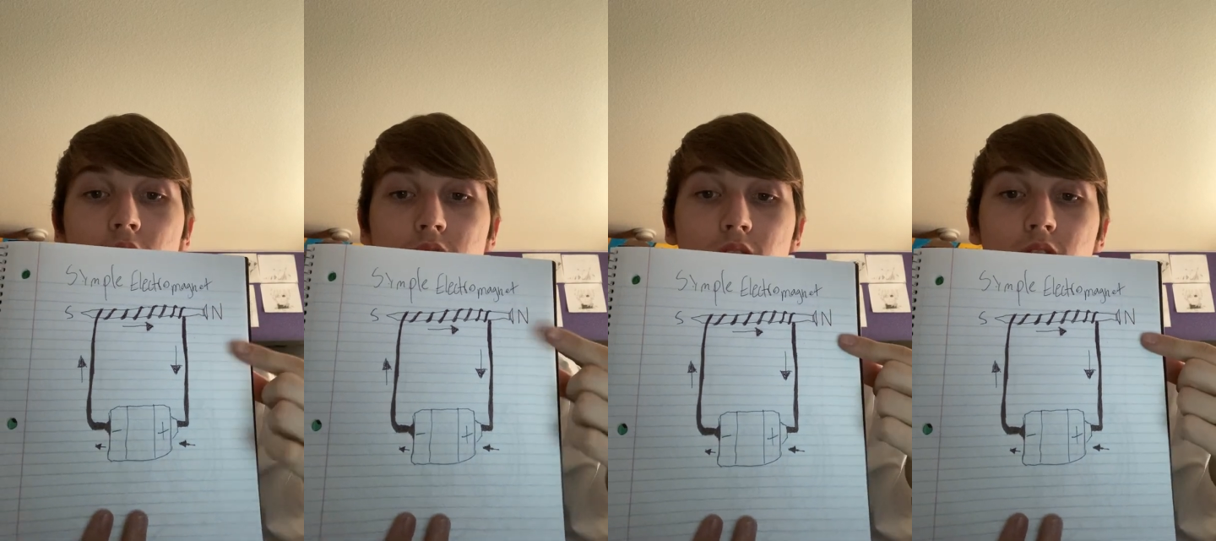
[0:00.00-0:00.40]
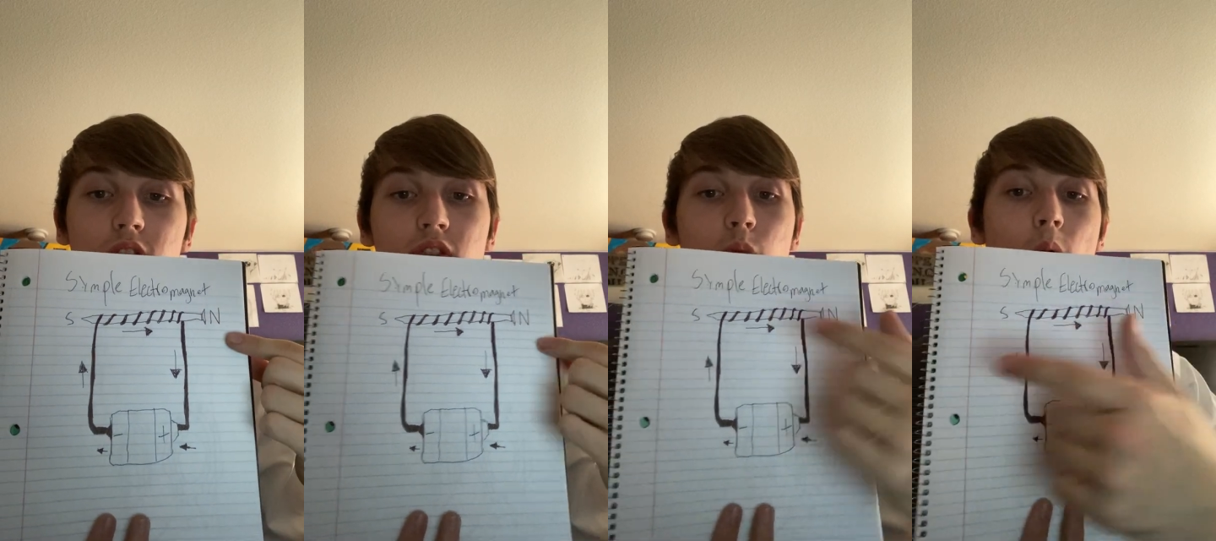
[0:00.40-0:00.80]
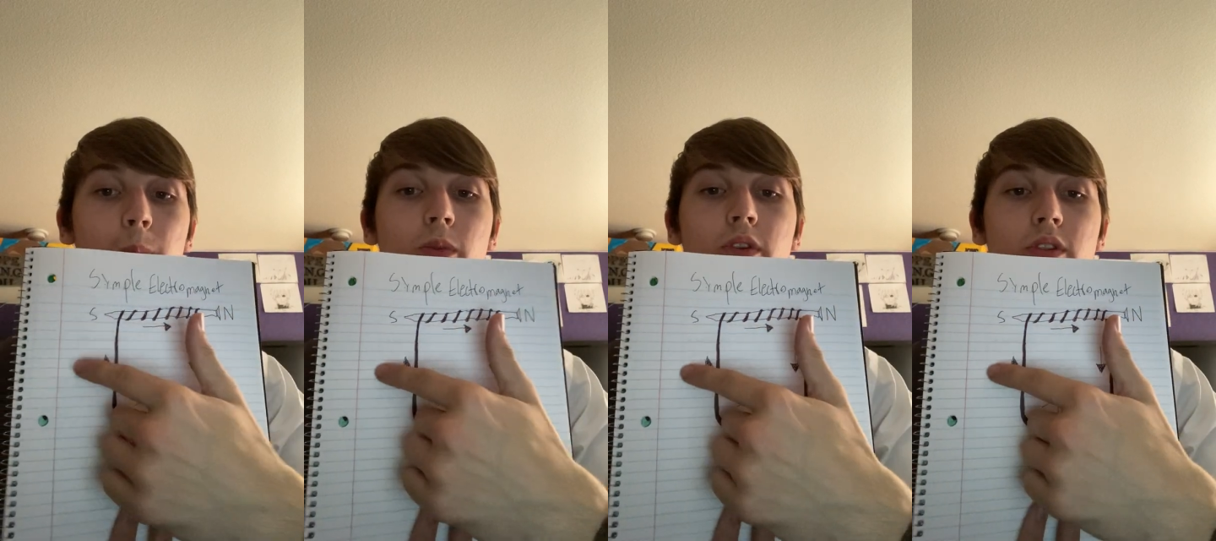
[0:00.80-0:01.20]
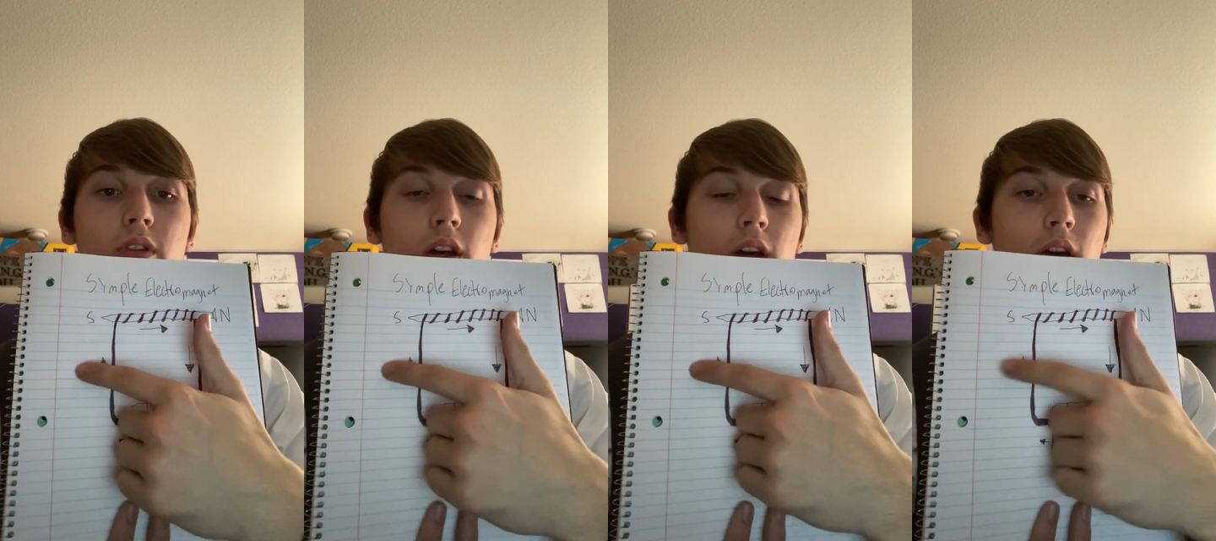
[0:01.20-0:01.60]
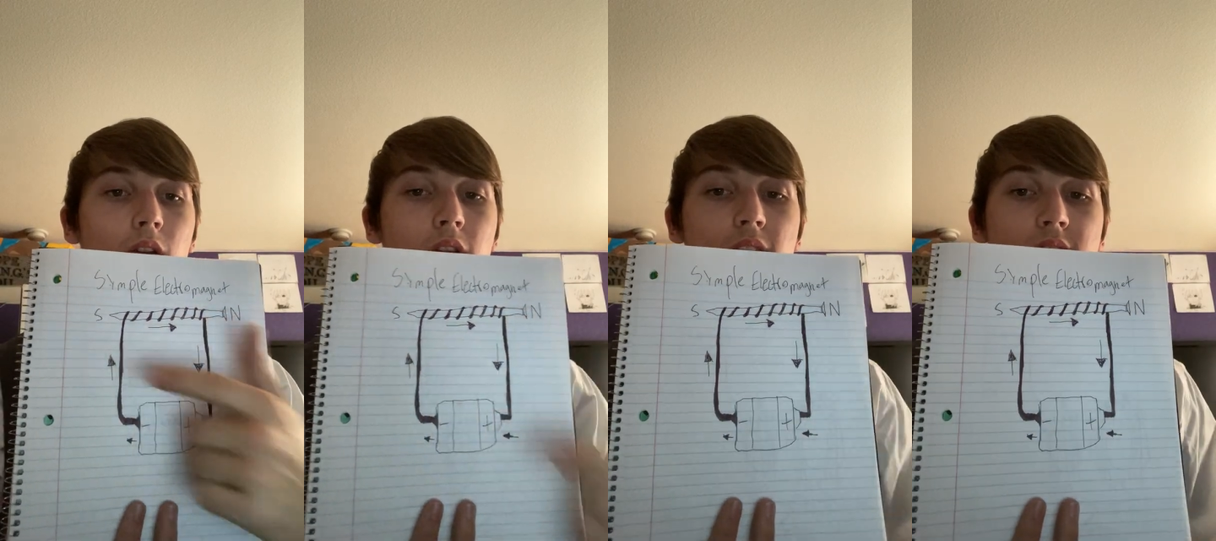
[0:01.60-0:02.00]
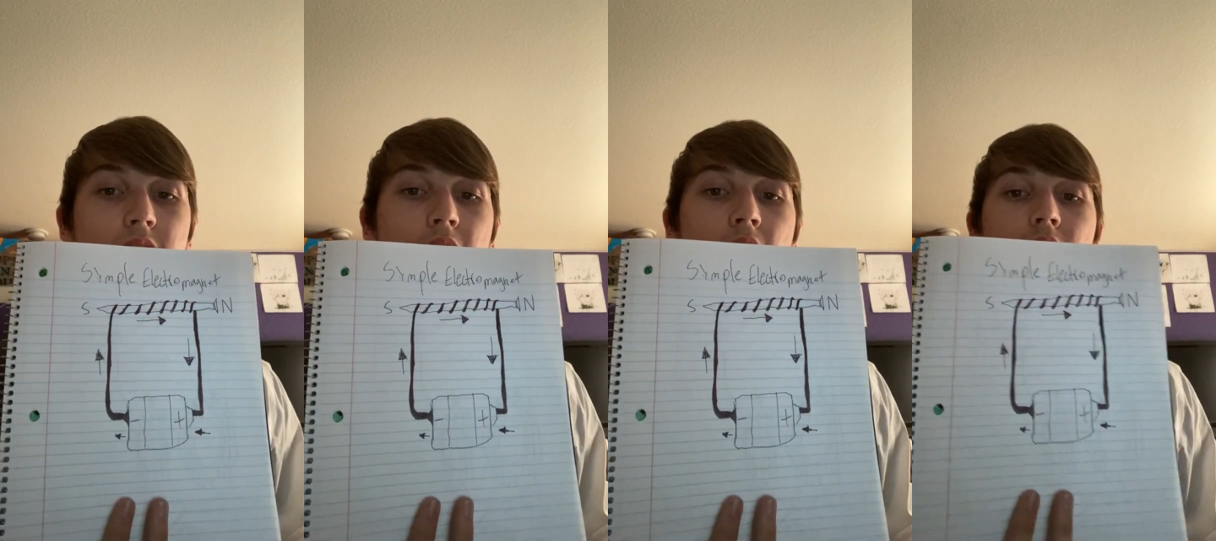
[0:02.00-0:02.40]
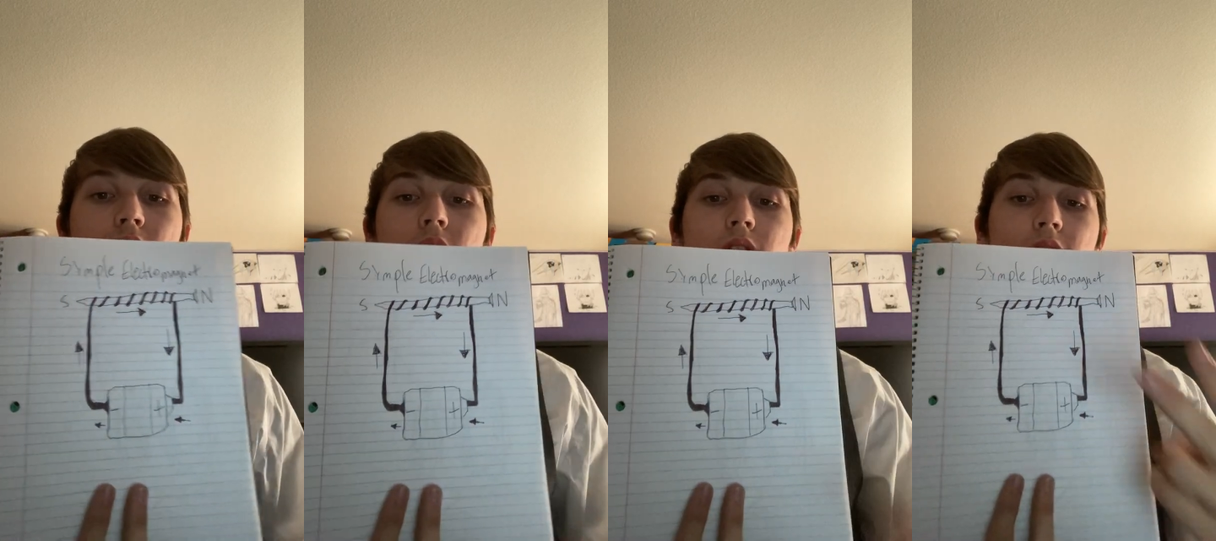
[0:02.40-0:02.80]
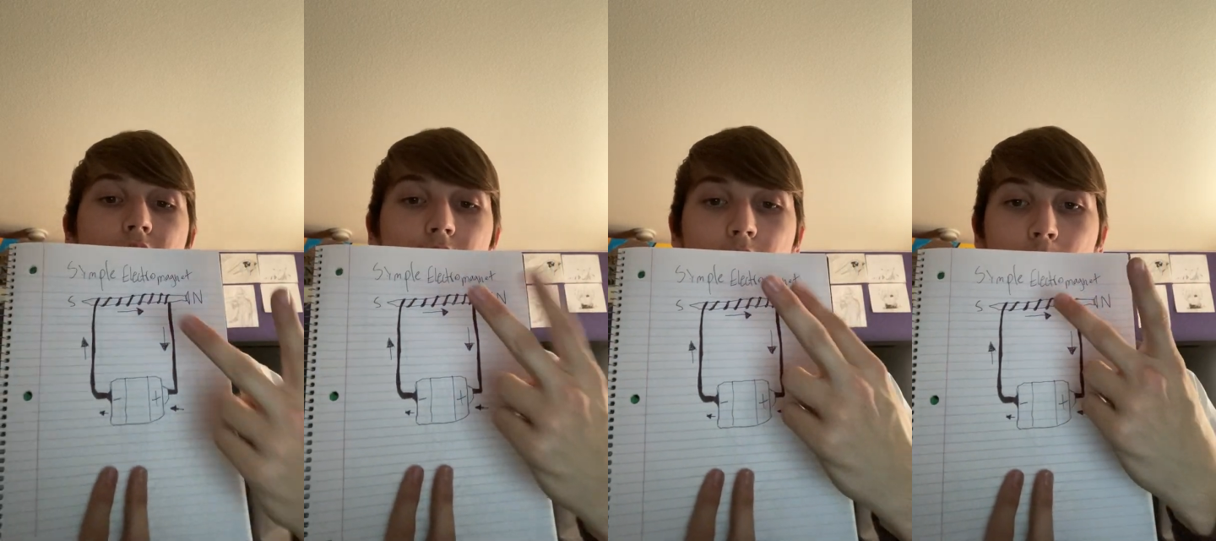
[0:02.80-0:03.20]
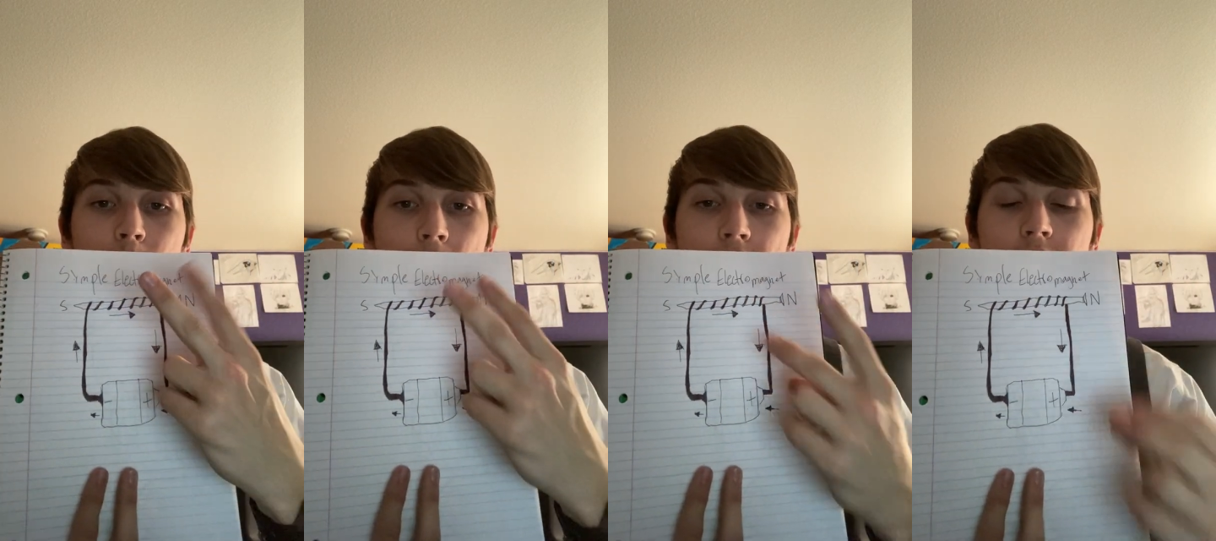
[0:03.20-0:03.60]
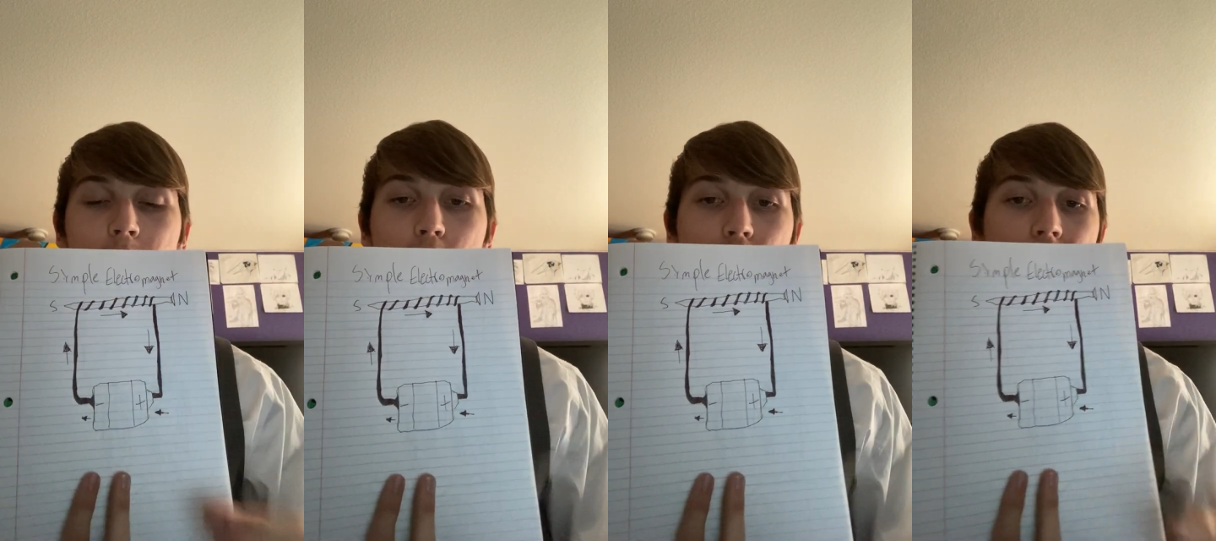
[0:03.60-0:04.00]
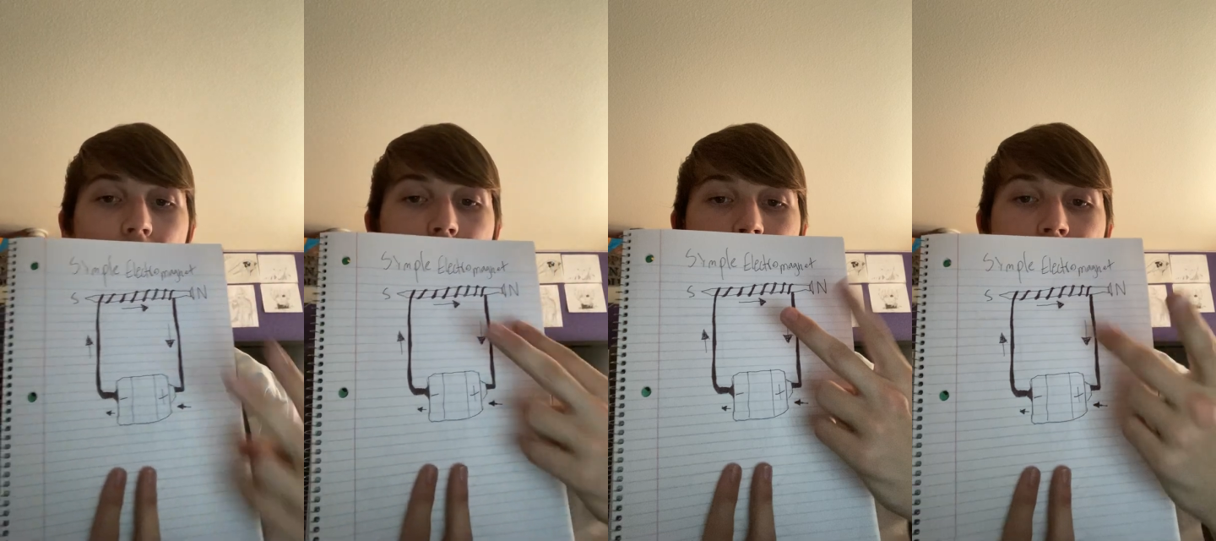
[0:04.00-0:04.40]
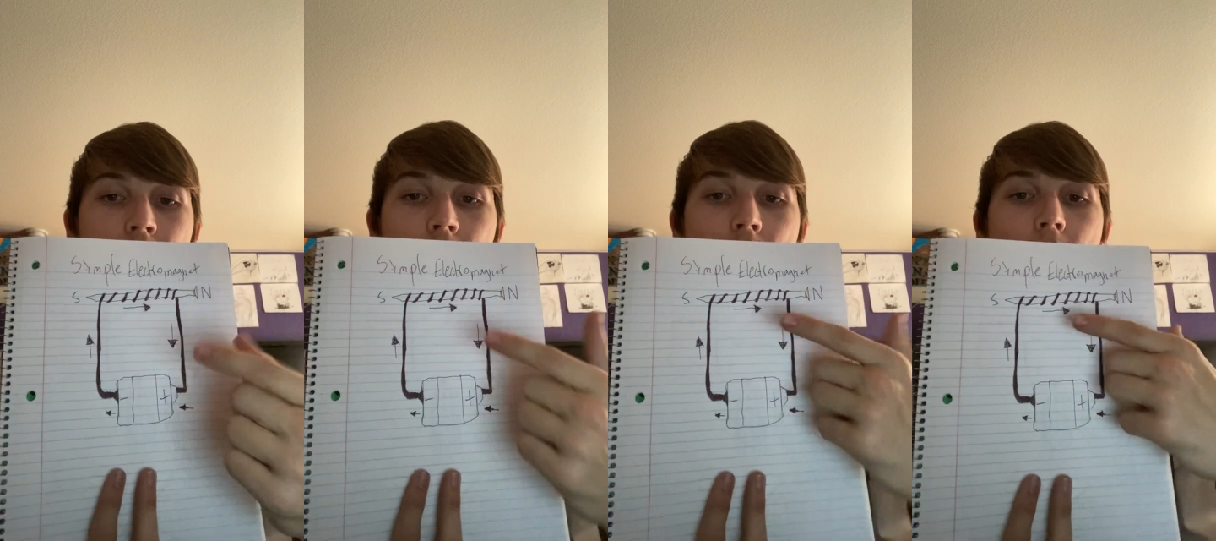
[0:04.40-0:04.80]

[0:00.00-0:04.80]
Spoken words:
so you swap this, the S and N of the magnet polarity,